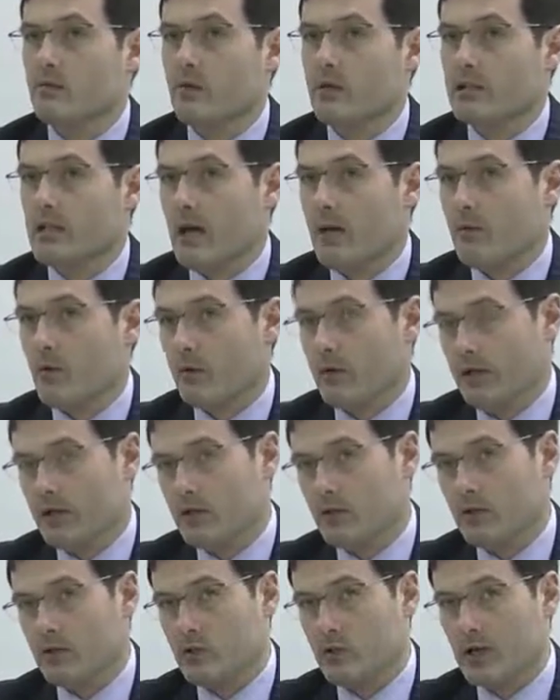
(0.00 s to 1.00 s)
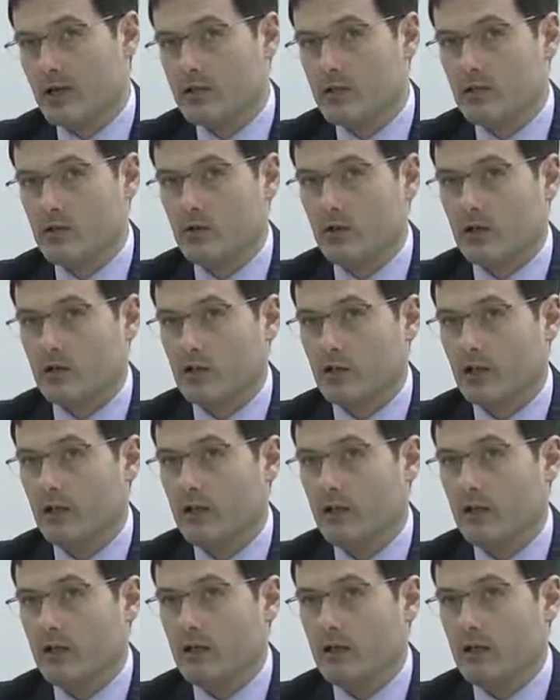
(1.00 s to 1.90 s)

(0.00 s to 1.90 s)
for example, into a trust structure